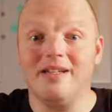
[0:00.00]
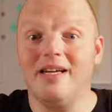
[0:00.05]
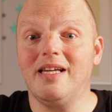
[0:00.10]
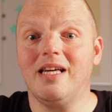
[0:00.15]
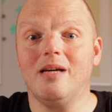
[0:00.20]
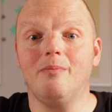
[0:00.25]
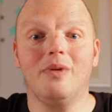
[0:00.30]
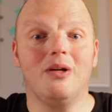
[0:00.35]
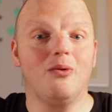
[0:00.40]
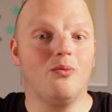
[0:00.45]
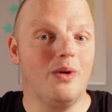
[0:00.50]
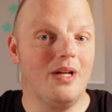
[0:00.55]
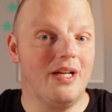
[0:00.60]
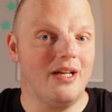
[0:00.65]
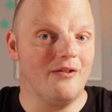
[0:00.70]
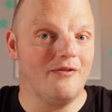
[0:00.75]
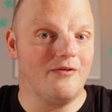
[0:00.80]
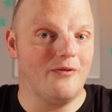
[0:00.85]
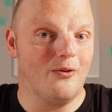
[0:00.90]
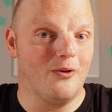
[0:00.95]
They can be really
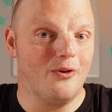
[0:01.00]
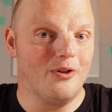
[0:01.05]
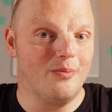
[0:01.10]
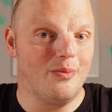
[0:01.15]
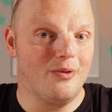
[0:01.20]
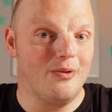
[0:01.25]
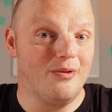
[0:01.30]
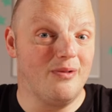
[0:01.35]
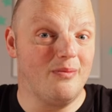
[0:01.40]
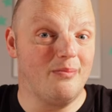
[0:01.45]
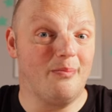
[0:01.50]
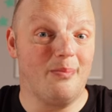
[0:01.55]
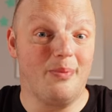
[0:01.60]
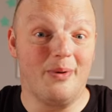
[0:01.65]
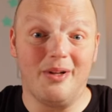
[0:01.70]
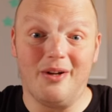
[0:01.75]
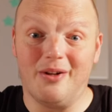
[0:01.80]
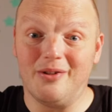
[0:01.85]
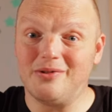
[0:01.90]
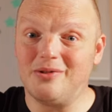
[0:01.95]
affordable,
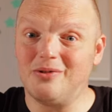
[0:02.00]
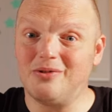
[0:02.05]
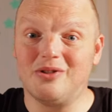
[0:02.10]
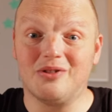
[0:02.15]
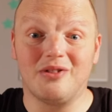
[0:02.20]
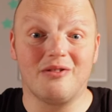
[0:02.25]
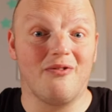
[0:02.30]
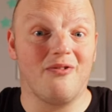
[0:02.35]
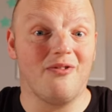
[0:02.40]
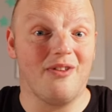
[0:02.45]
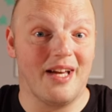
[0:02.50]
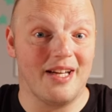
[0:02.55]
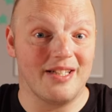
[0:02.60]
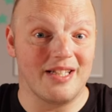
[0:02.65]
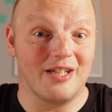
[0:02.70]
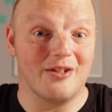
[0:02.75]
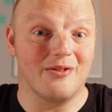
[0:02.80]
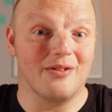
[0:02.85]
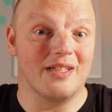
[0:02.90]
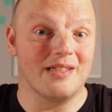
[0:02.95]
but also just flat
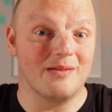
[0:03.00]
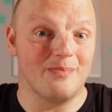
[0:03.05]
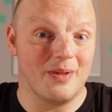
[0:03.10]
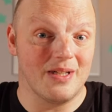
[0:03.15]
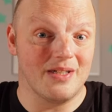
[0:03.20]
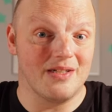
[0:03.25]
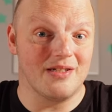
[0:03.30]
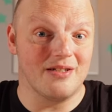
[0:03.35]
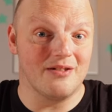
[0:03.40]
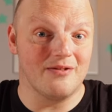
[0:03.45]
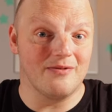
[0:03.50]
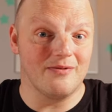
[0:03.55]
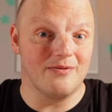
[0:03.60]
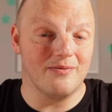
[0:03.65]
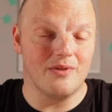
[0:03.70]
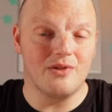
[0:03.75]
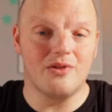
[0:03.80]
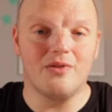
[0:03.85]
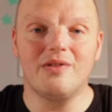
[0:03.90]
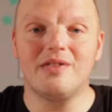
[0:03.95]
out expensive.
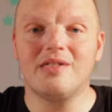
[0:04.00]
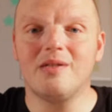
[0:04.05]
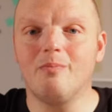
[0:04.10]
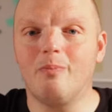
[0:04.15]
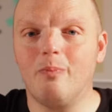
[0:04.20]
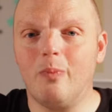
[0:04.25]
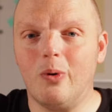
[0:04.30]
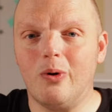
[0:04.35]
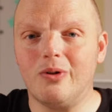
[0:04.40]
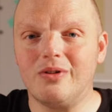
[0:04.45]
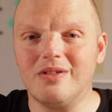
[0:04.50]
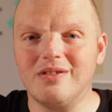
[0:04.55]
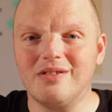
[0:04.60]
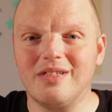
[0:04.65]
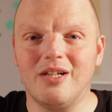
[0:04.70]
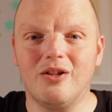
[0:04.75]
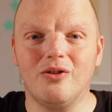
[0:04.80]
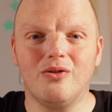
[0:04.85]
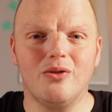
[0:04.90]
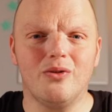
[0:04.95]
So it's important
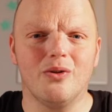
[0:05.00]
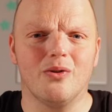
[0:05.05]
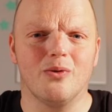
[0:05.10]
that you do